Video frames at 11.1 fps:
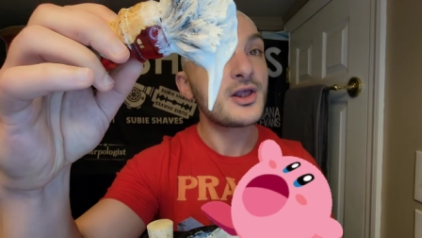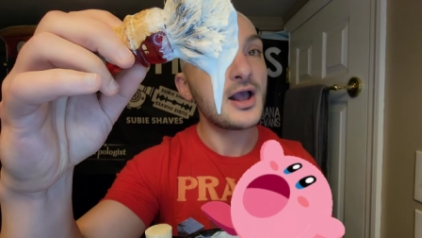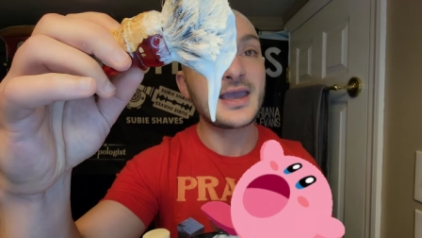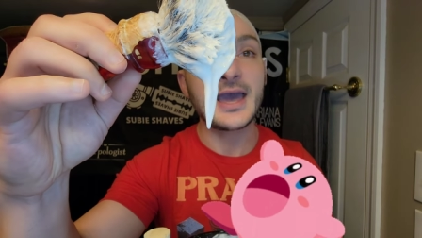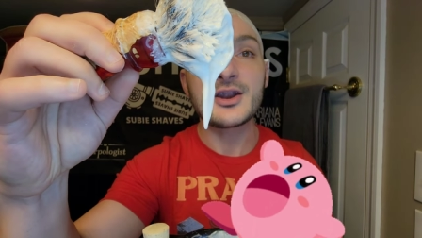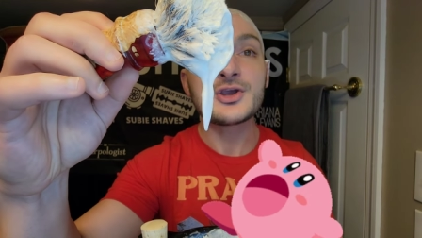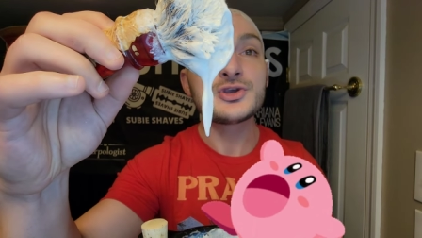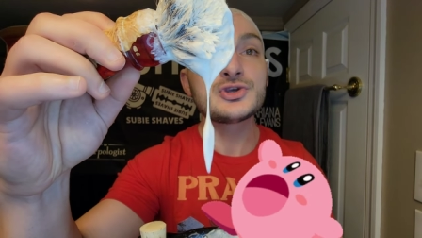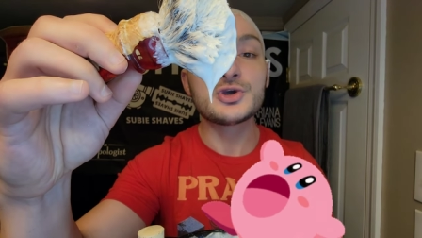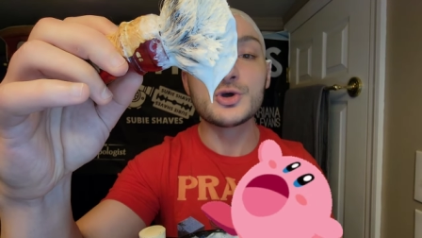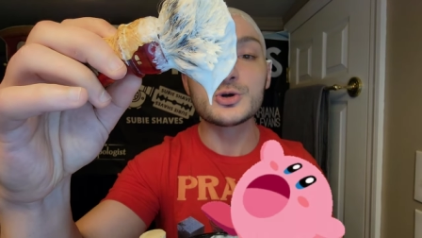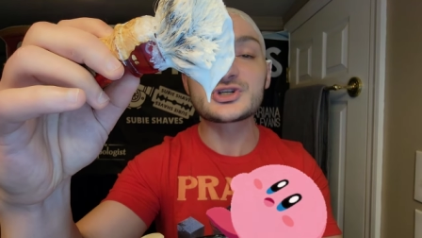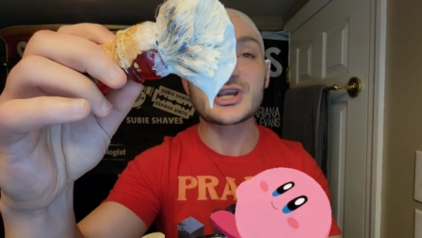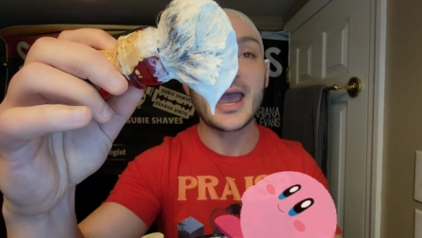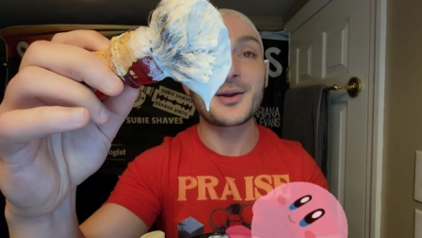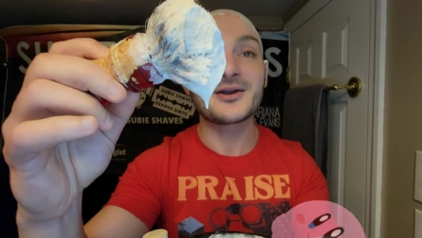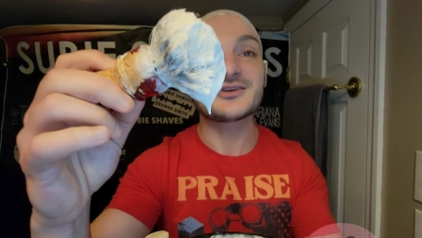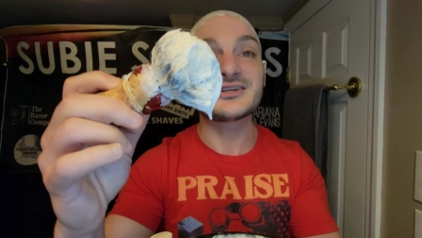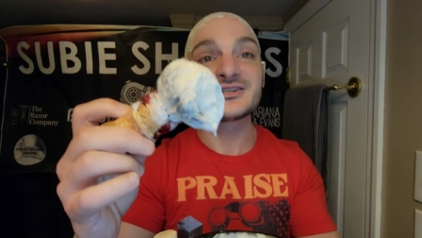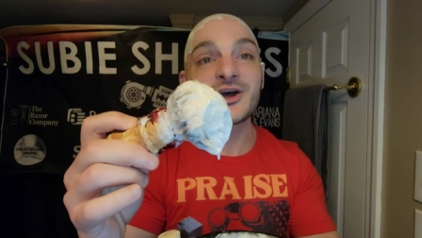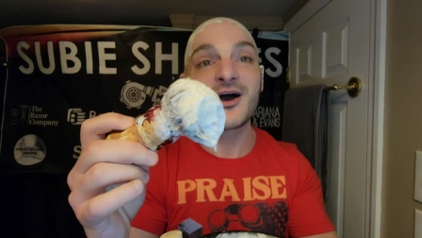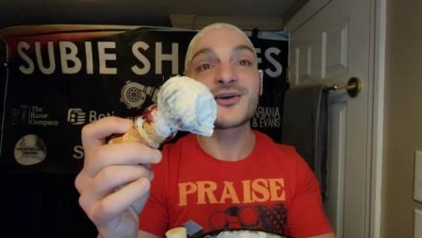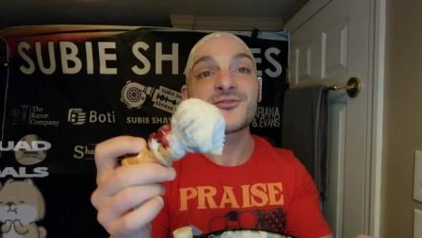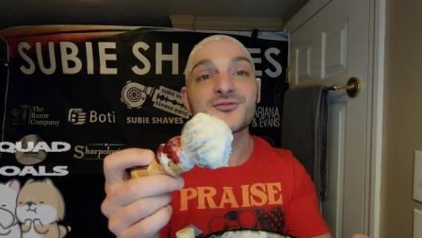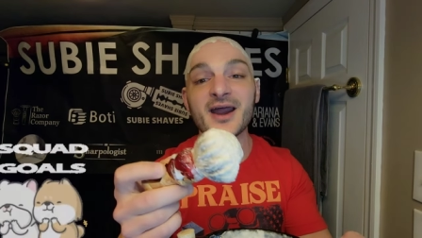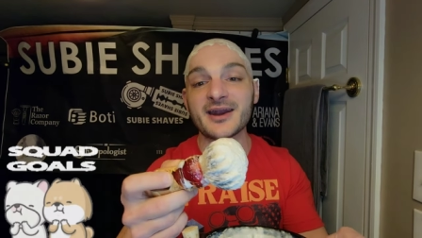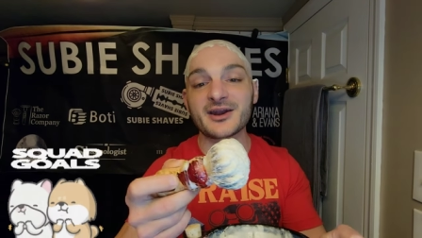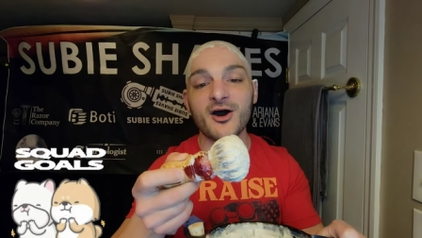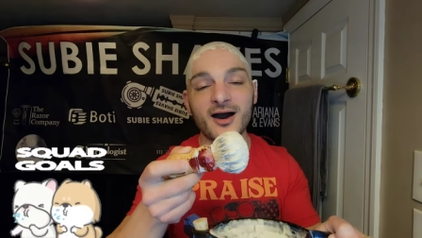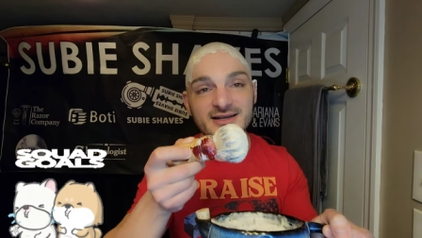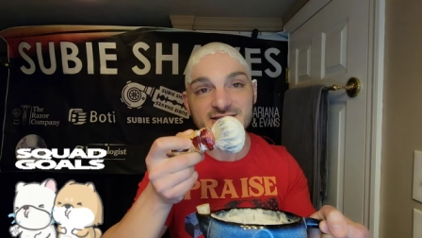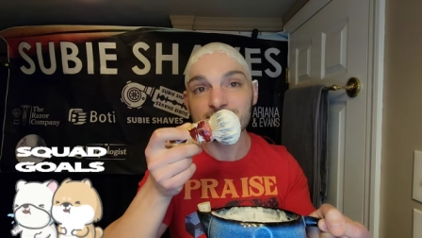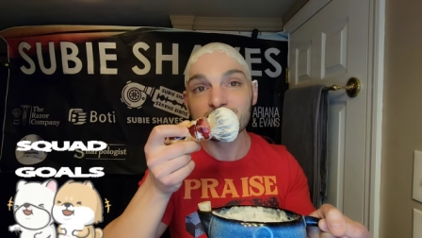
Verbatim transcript: Again, huge shout out to Doug Brandon Hux